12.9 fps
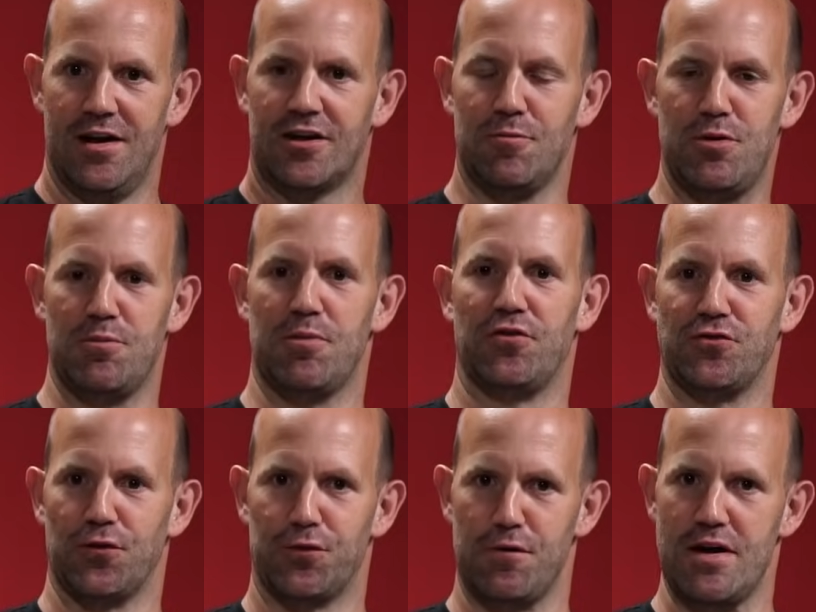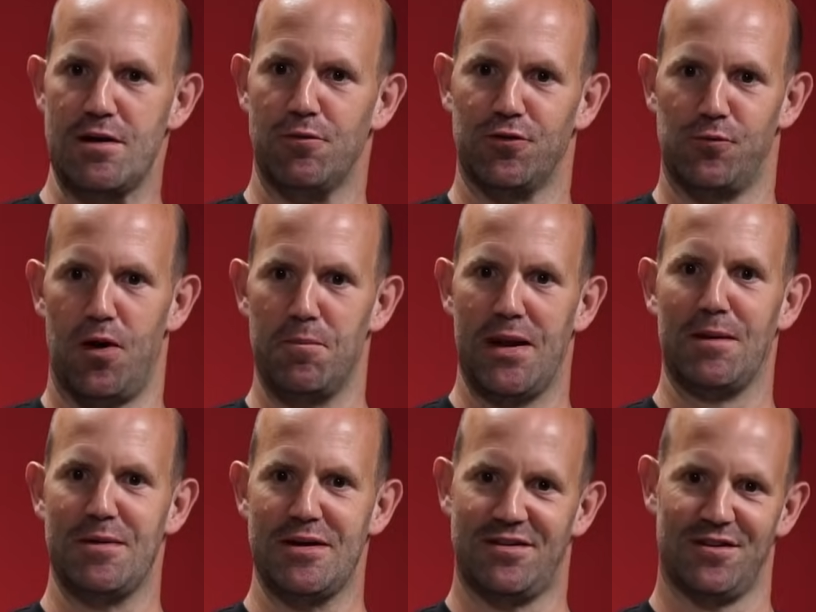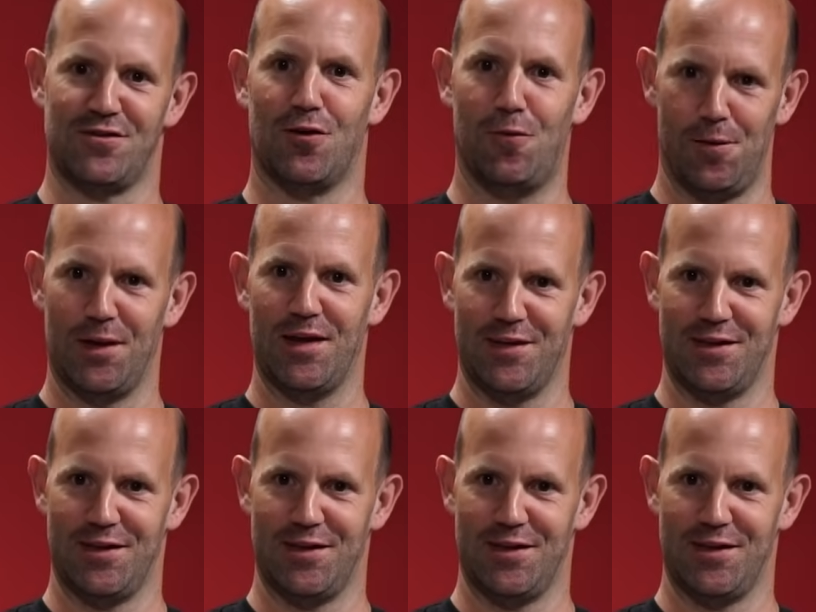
Compute Module 3 was 1mm taller